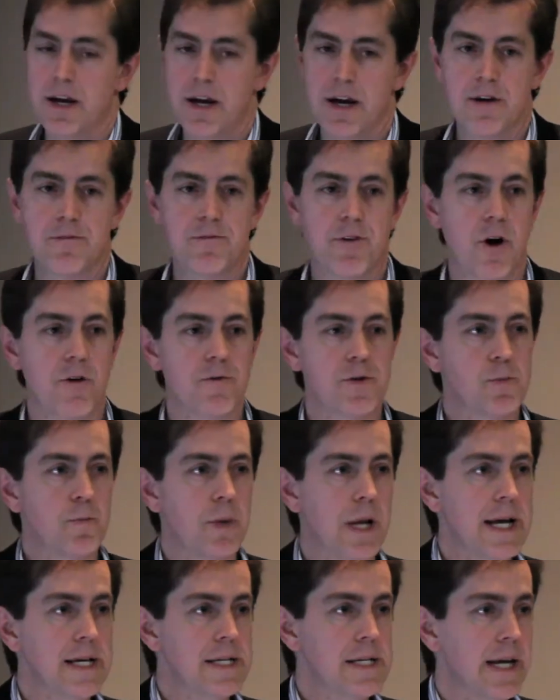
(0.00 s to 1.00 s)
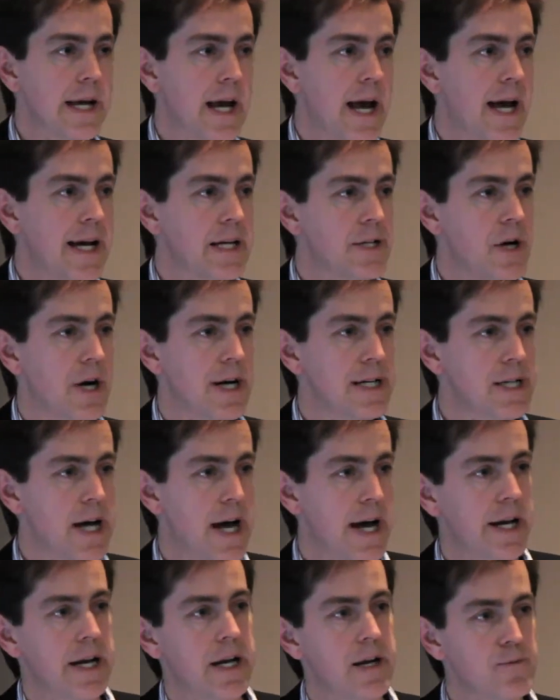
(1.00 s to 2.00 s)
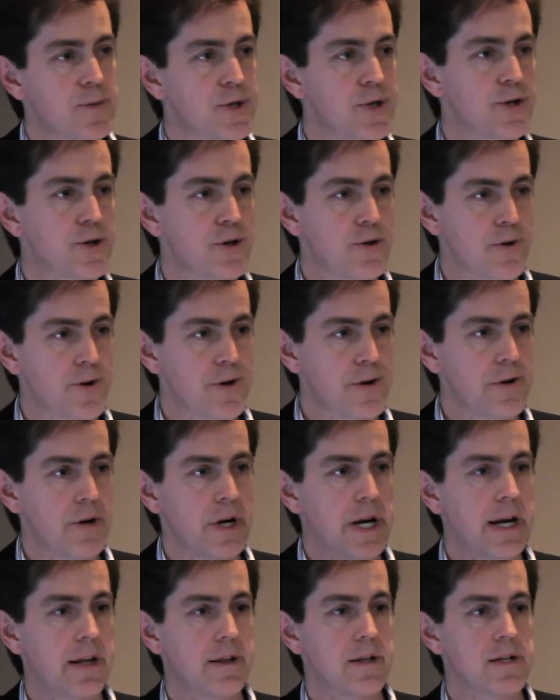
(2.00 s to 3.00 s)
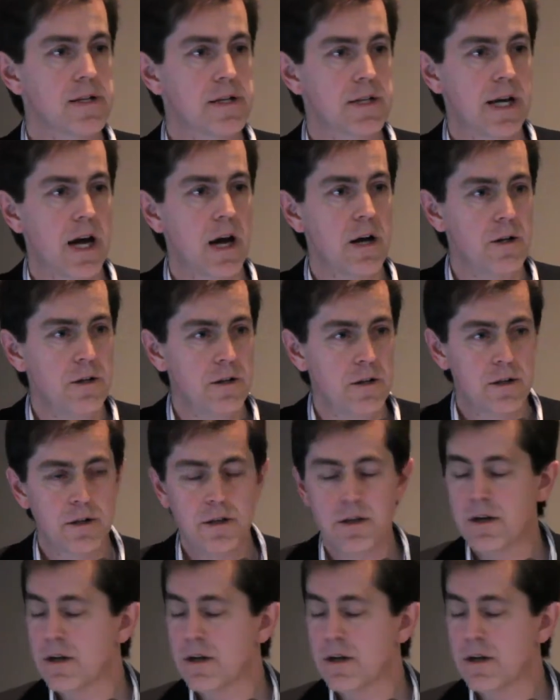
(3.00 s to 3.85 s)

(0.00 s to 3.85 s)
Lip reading: involves placing a titanium screw in the skull,